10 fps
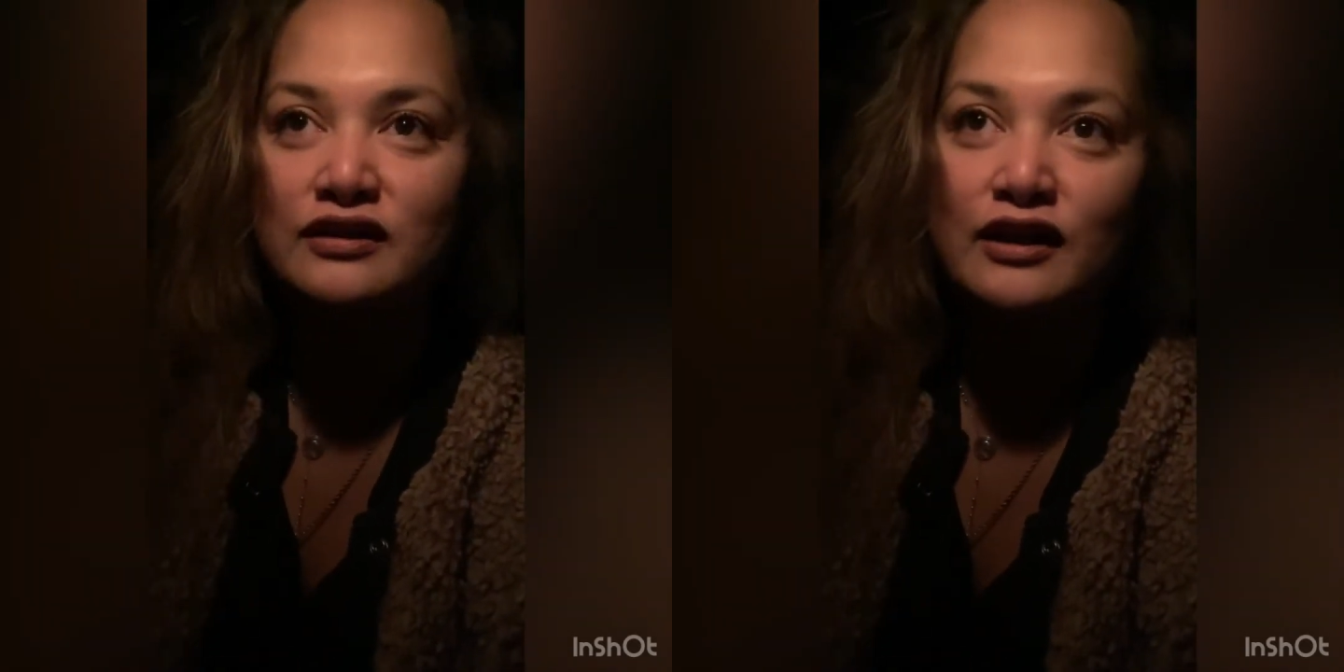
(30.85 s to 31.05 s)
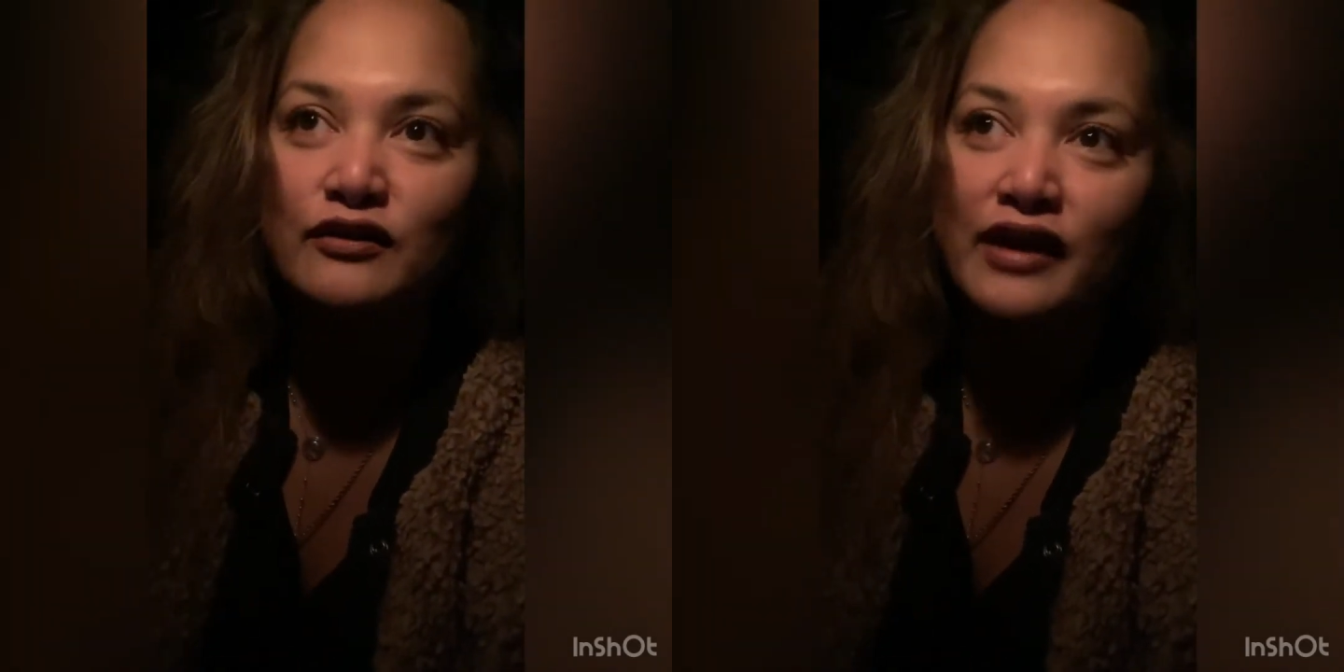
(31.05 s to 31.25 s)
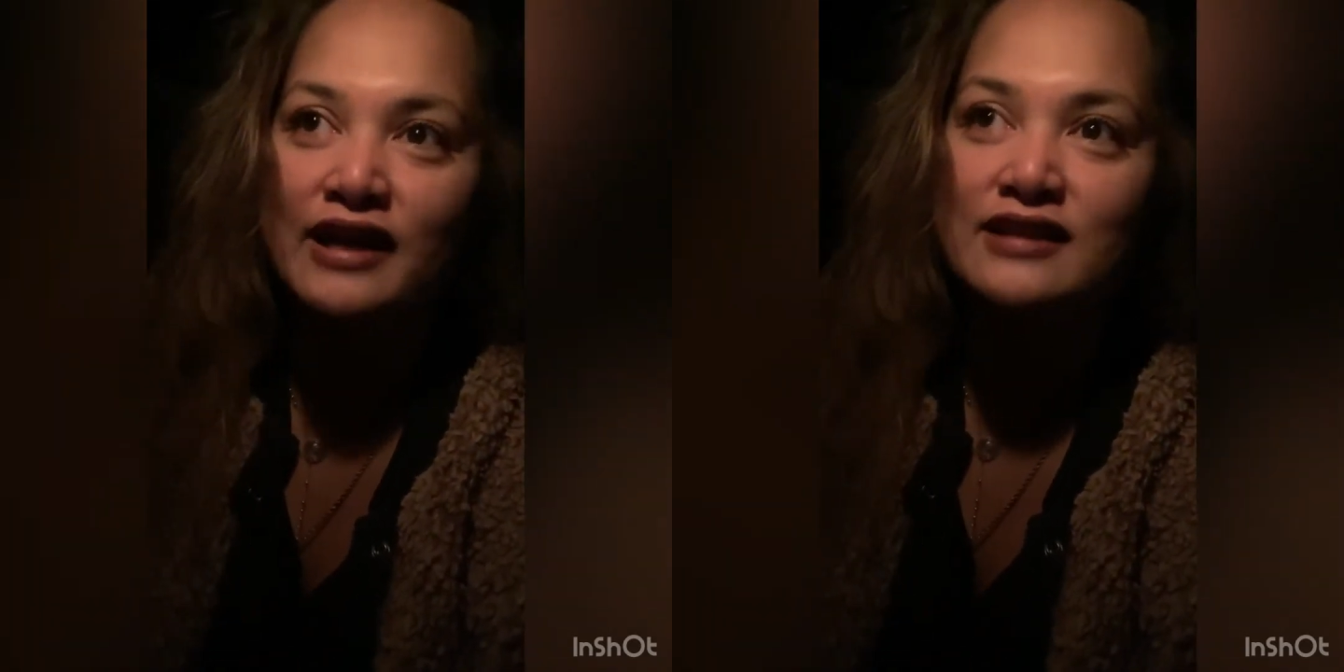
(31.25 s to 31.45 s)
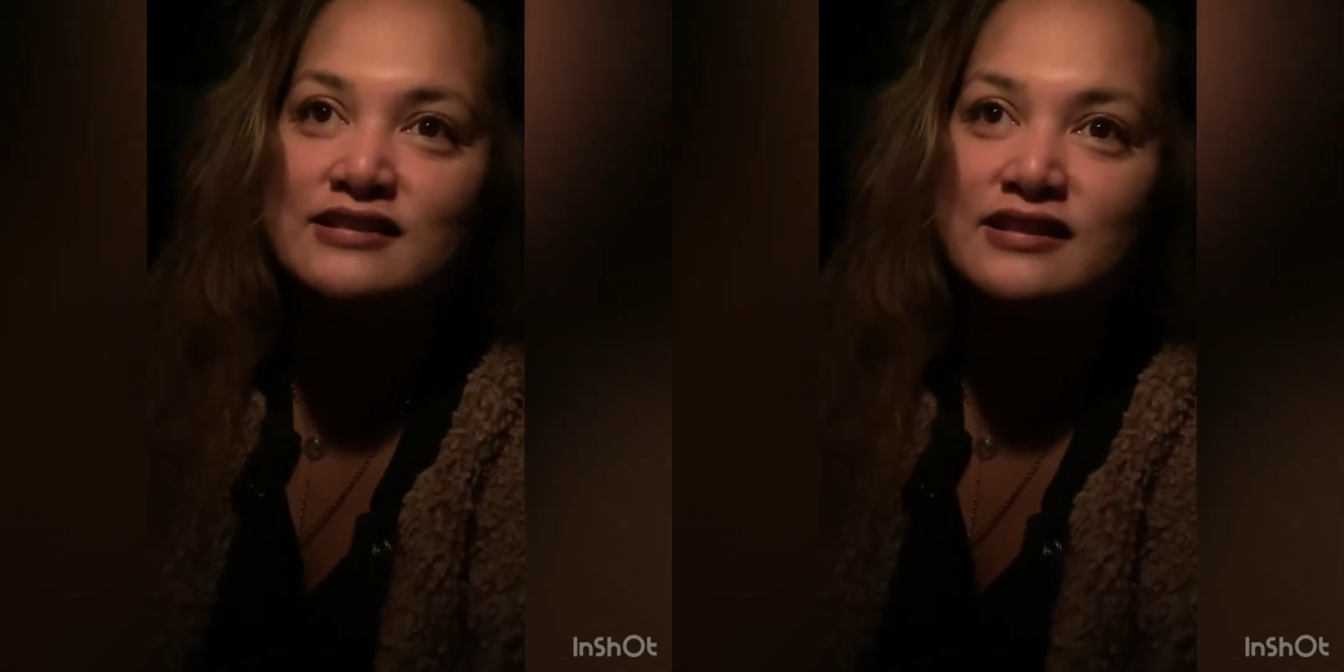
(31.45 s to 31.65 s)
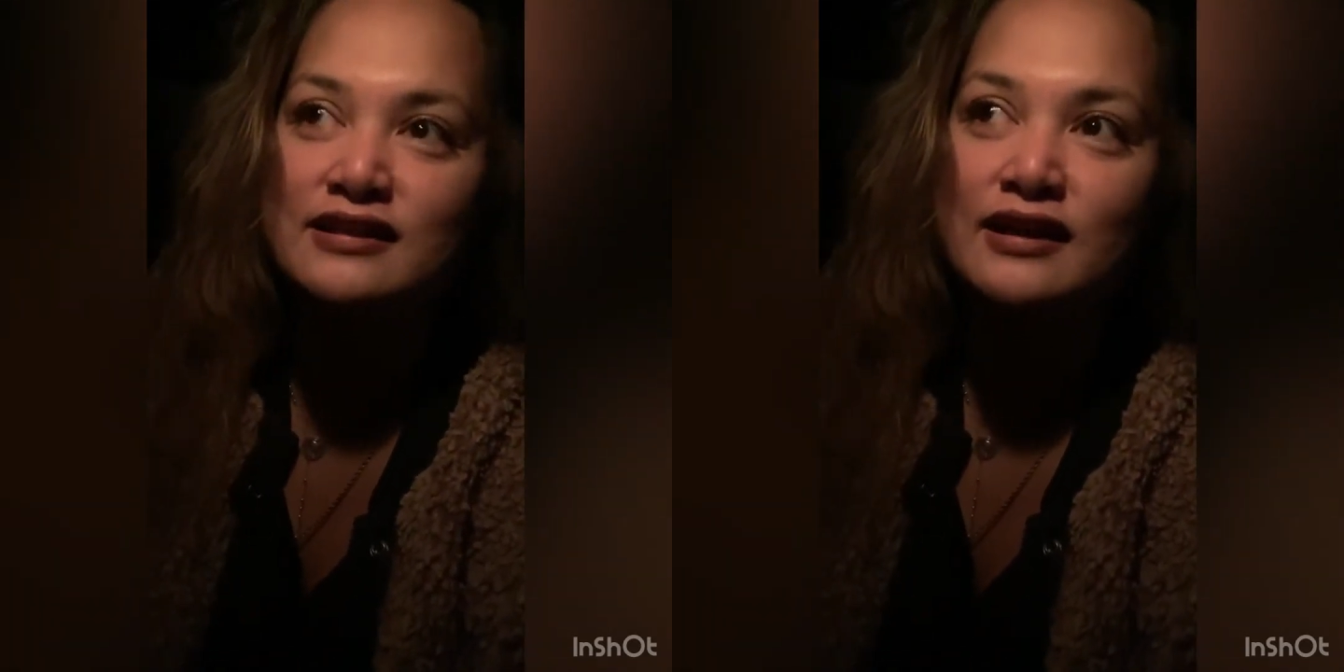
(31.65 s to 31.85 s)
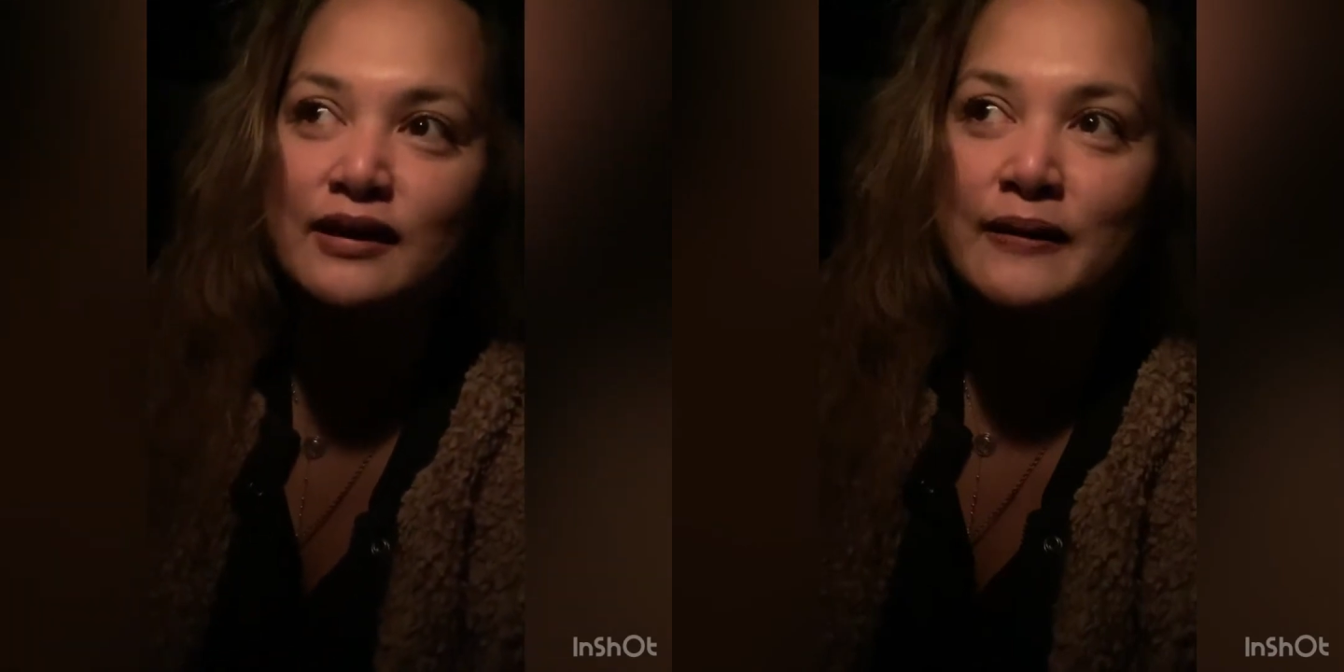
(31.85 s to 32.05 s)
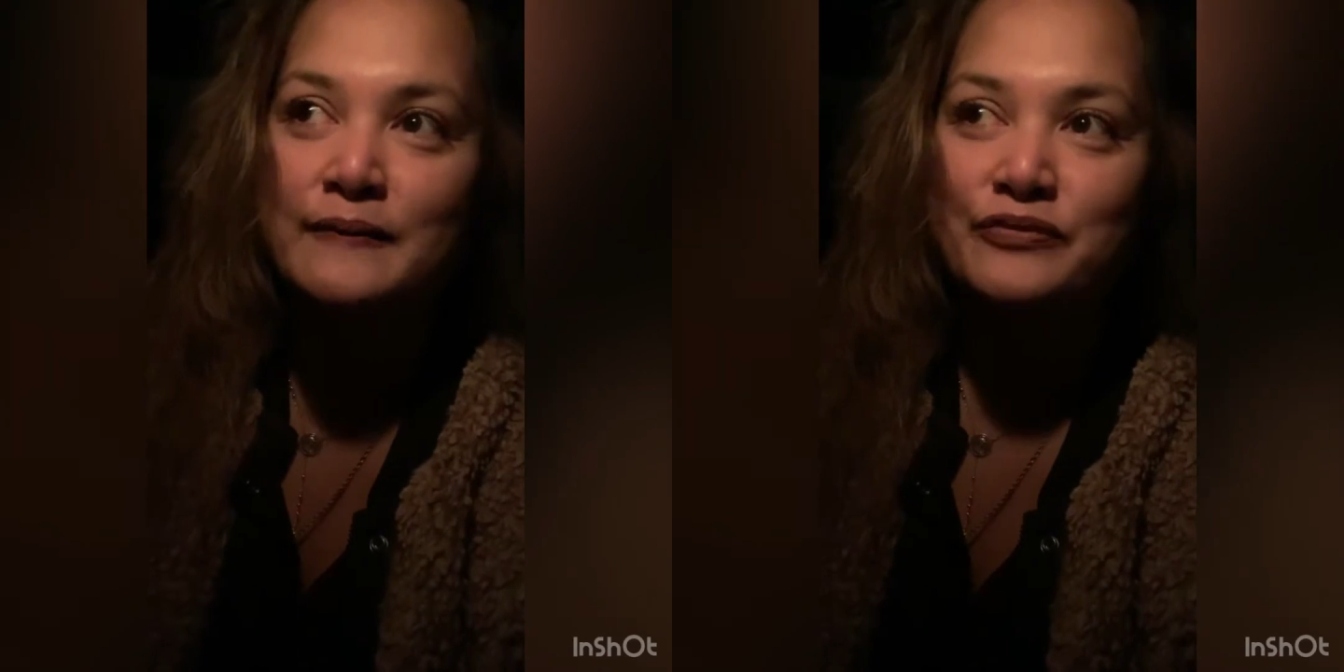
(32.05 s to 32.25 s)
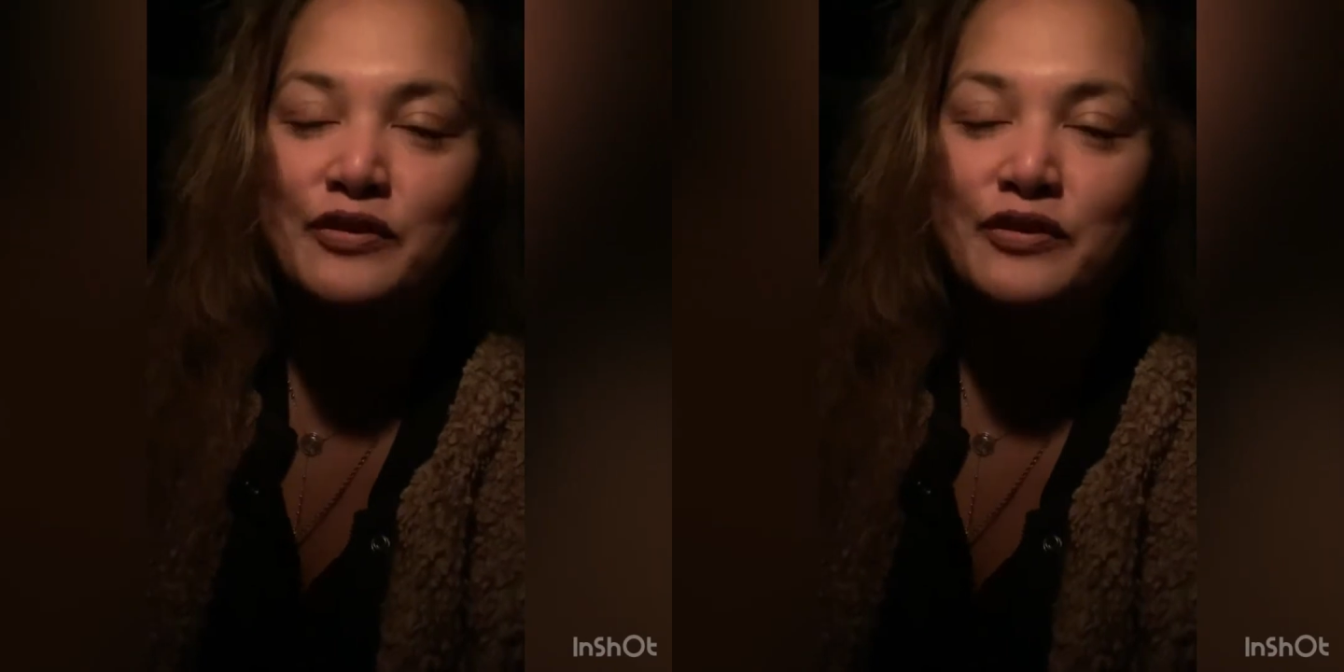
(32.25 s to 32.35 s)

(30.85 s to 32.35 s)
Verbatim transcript: and grains. And the